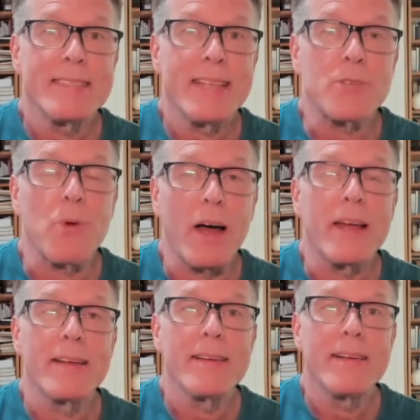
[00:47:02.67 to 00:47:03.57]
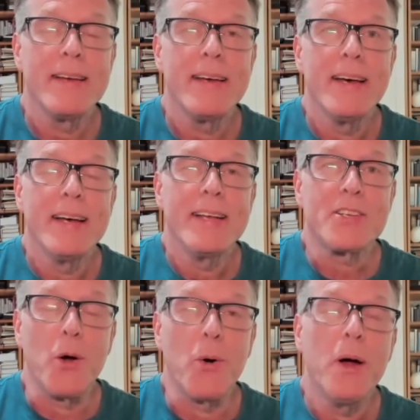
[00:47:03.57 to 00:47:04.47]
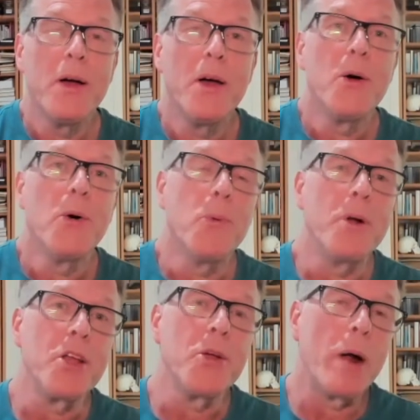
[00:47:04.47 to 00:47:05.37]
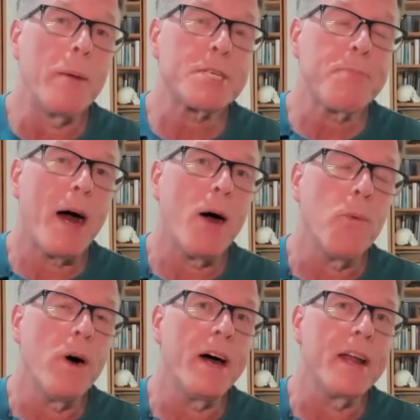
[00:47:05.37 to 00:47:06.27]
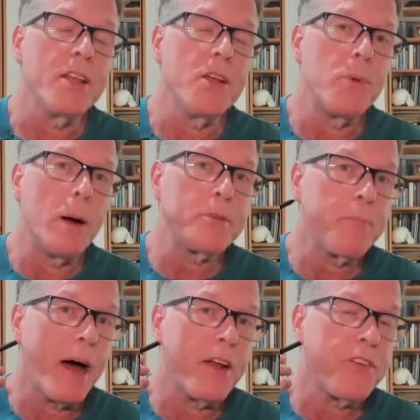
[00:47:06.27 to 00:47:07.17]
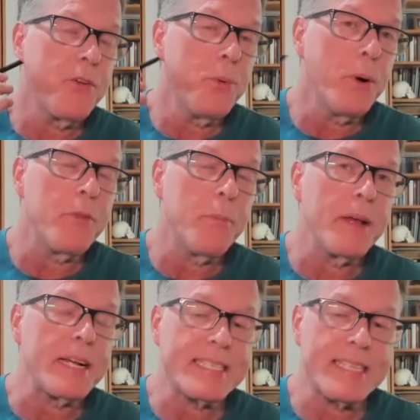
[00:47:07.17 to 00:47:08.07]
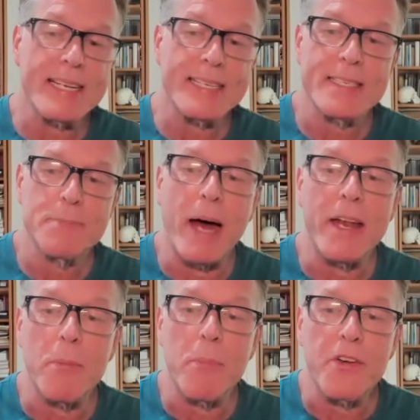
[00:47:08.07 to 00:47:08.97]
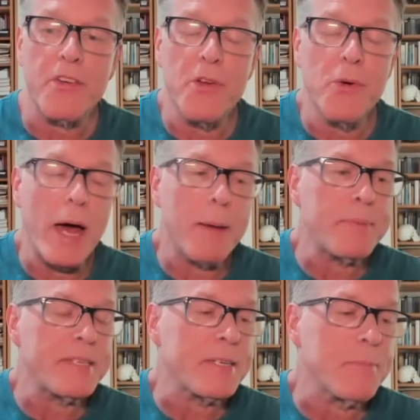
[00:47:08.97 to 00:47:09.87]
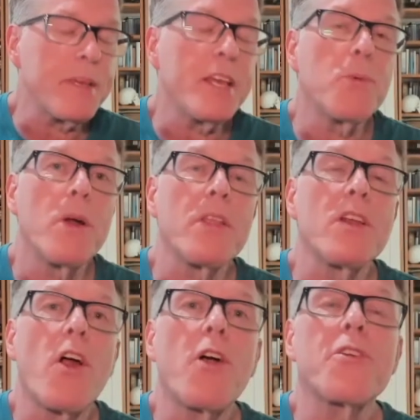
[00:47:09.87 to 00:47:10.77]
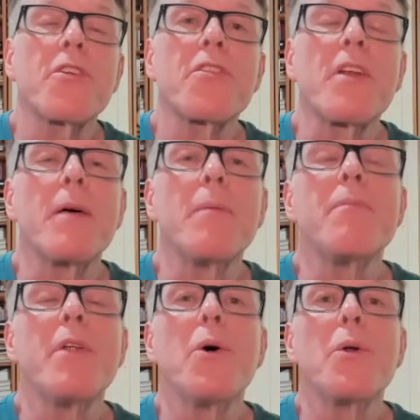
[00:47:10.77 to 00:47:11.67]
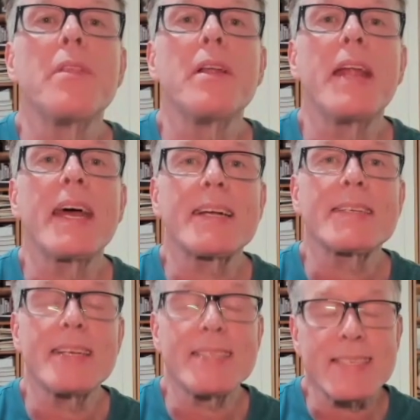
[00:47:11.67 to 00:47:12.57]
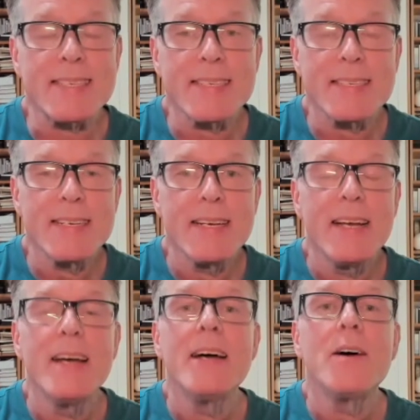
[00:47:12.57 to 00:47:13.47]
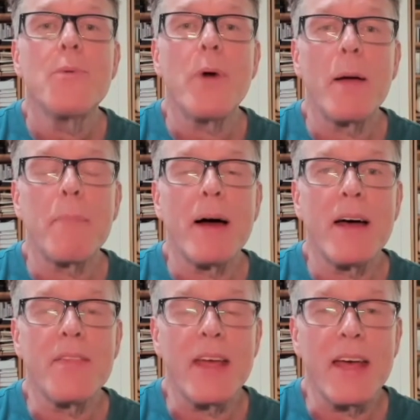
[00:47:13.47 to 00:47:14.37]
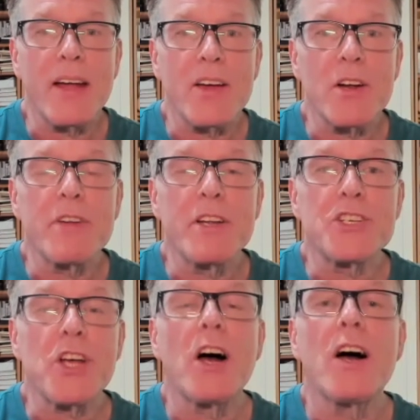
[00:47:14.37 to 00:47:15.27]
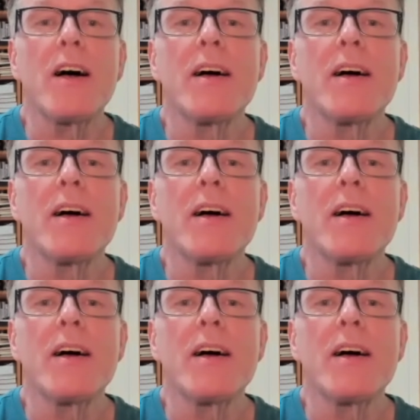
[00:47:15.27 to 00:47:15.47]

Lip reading: That's why. So when you rub spot one and you rub spot two of the big six, spot number two happens to be where the largest lymph node in the neck sits, right behind the angle of your jaw.